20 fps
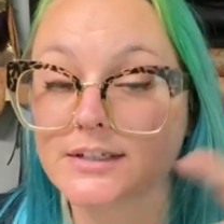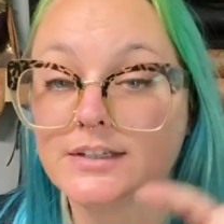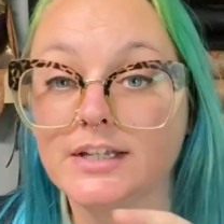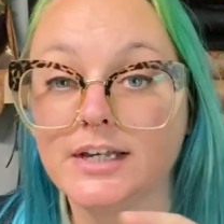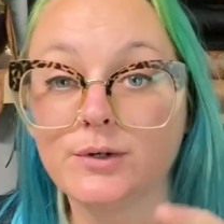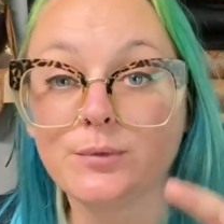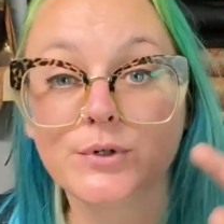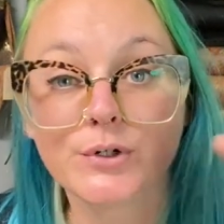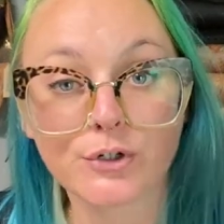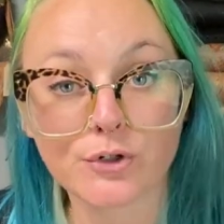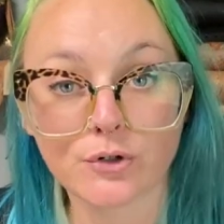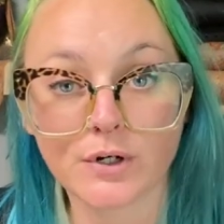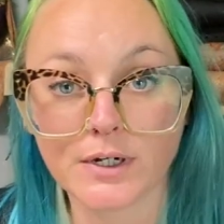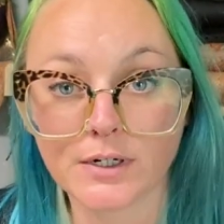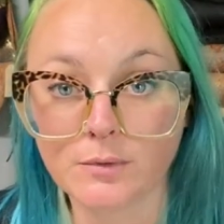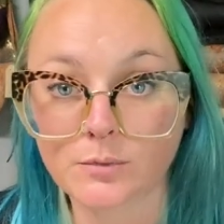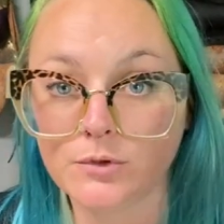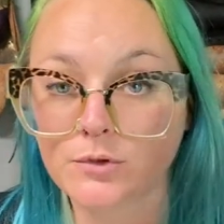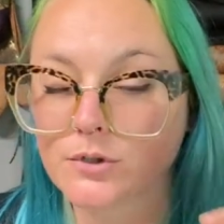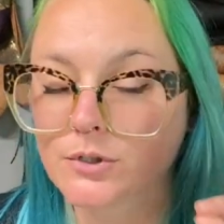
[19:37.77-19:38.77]
They were
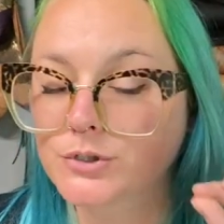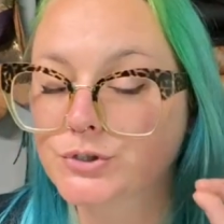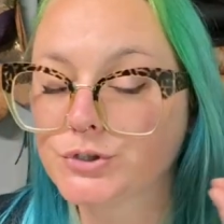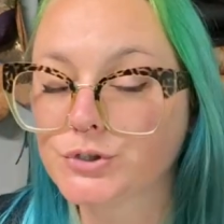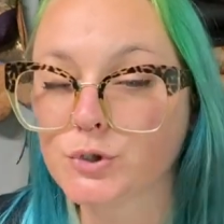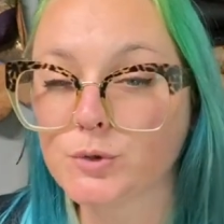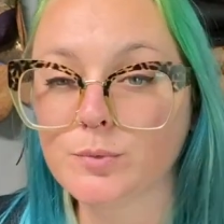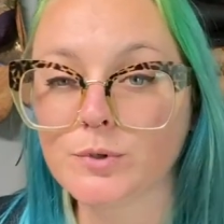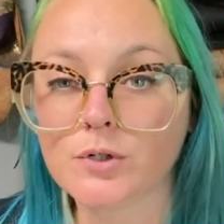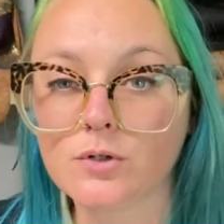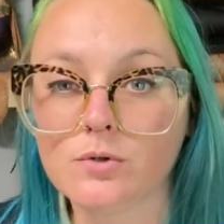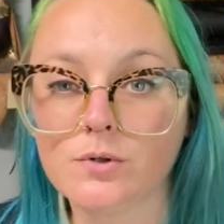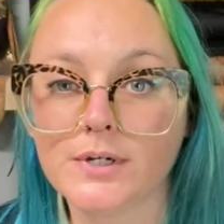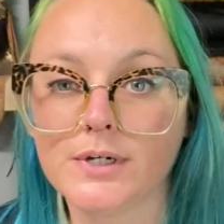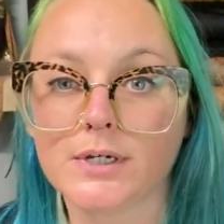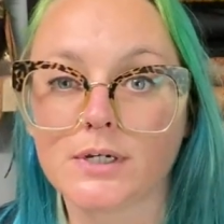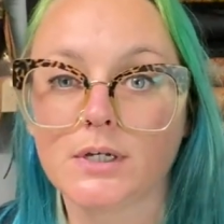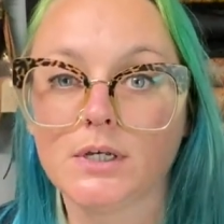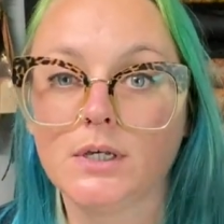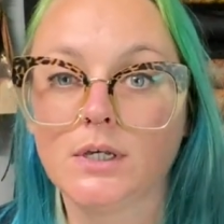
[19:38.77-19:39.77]
incredible, super
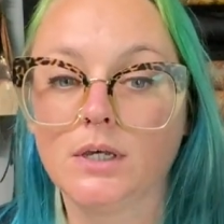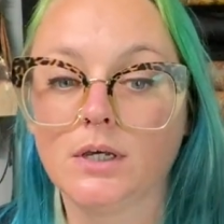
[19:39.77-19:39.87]
quick,